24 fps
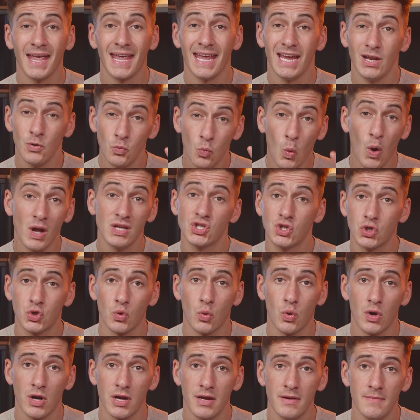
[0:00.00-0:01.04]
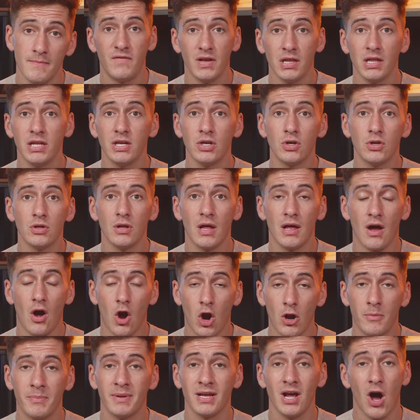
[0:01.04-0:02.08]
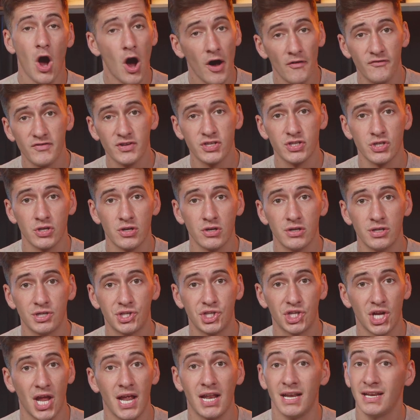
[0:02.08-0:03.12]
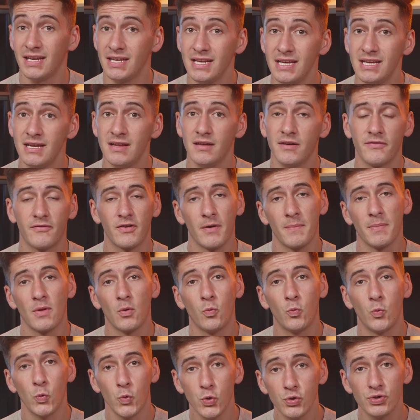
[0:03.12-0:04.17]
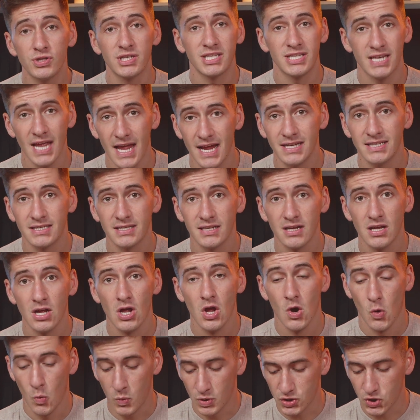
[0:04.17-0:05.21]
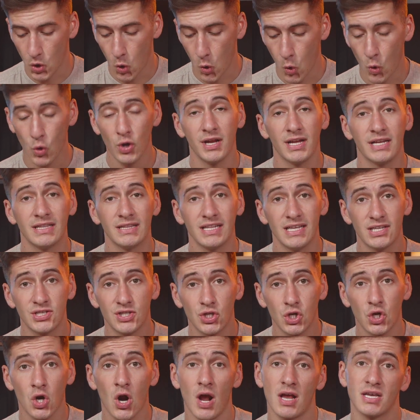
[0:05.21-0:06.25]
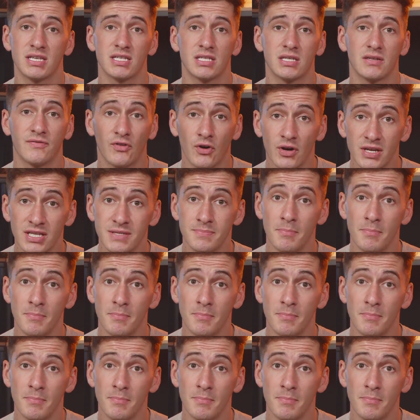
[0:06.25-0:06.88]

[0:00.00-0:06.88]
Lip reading: In one story, filial army officer Chen Yi from the Wu state was hoarding these crusts for his